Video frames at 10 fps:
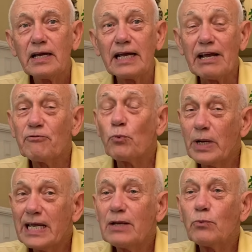if
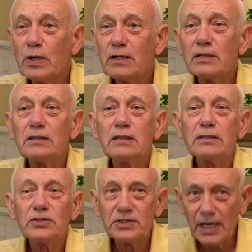we will
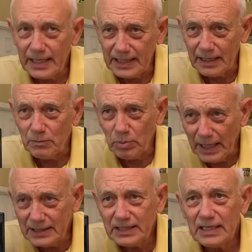study it,
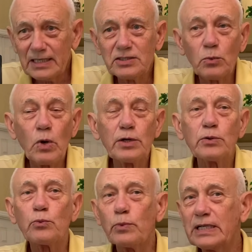blessed is the one
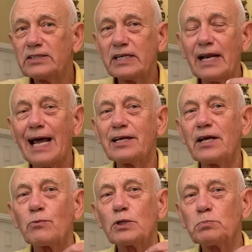who reads it aloud. In
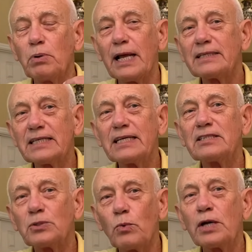other words, blessed
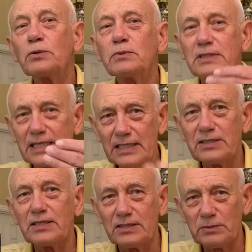is the one who
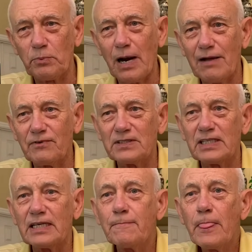teaches
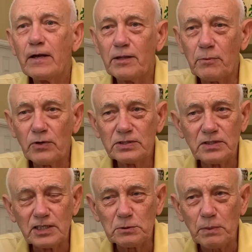prophecy, the words of
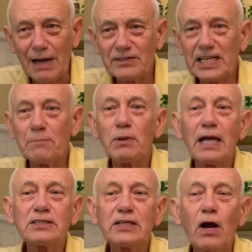this prophecy, and
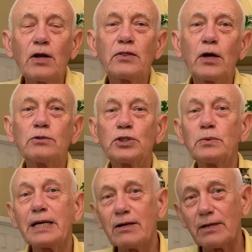blessed are those who
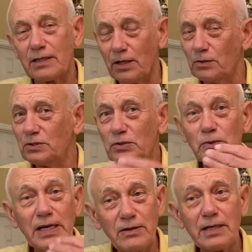hear it, those who
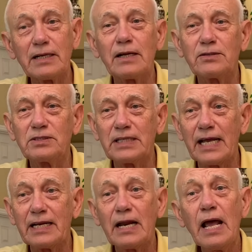hear it and
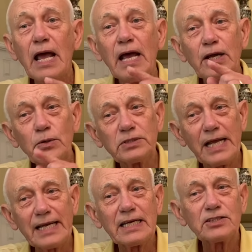understand it, who
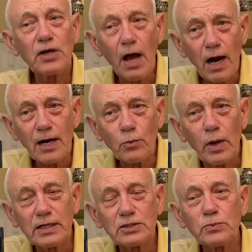take it to heart
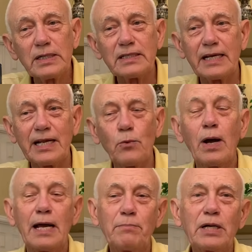what is written in it.
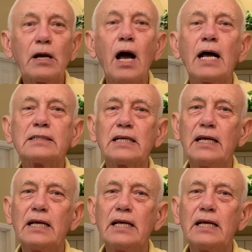Why? Because,